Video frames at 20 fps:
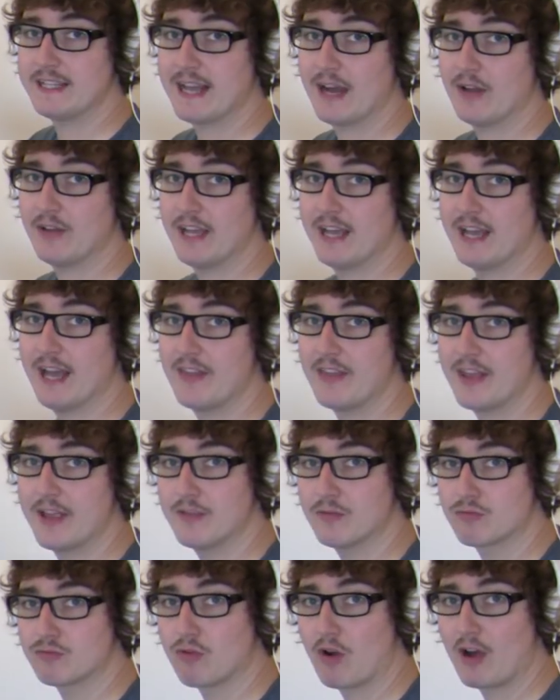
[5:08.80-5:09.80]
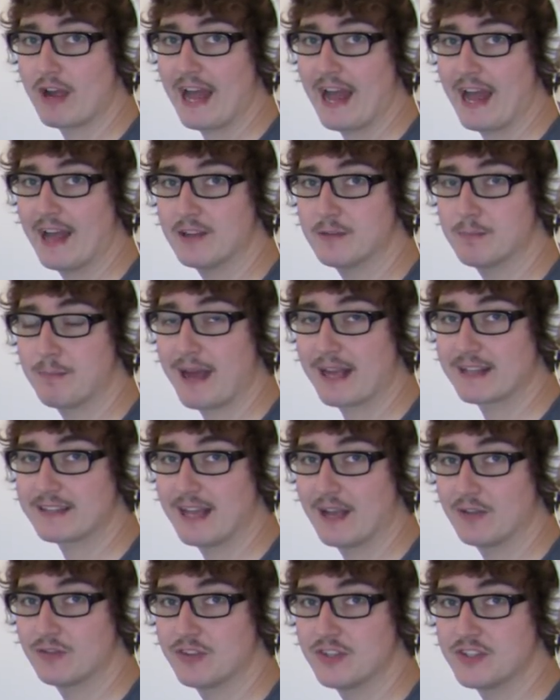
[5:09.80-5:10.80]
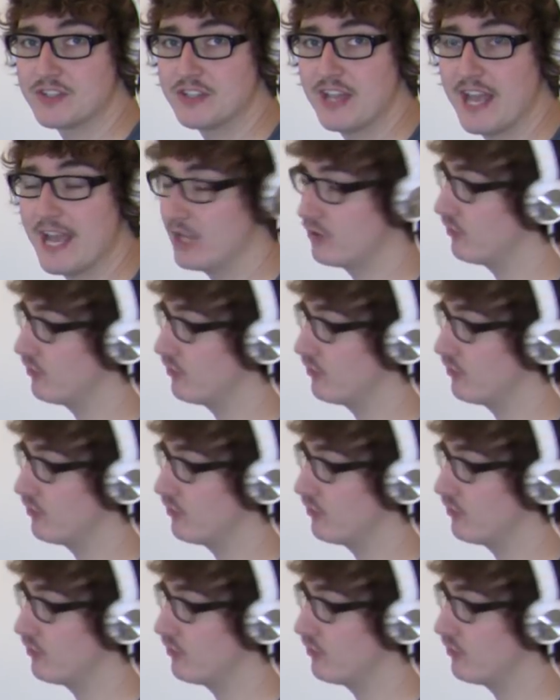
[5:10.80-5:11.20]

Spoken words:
down here, and then right hand back down to the snare